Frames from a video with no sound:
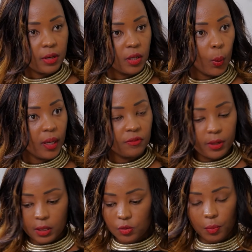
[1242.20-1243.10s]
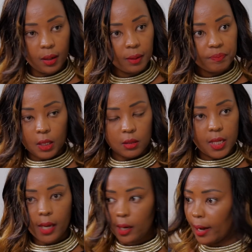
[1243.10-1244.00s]
very quick, very small,
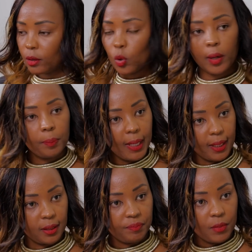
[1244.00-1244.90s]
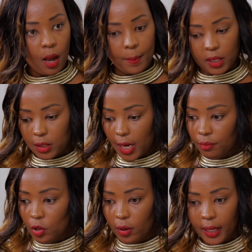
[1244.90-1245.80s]
take and go and play. By the
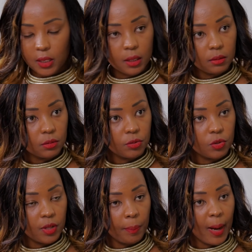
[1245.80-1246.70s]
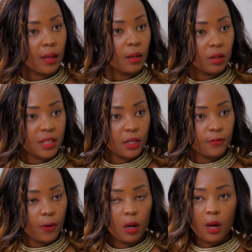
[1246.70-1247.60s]
time you're getting to the parking lot at
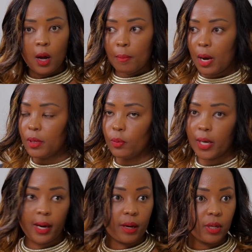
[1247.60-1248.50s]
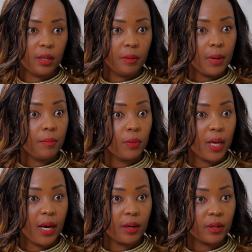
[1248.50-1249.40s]
4, Mommy, we are hungry. Mommy, we
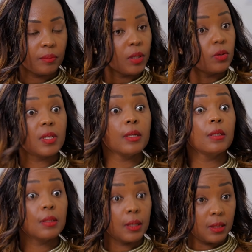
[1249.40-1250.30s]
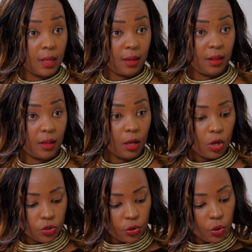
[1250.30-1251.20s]
are hungry. Because they didn't eat anything.
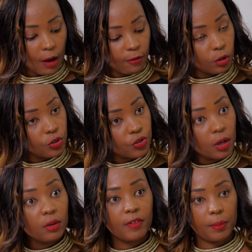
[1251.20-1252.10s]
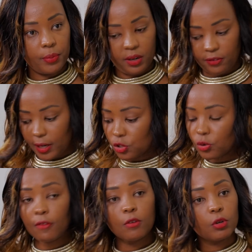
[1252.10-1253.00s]
So you have control over breakfast. You have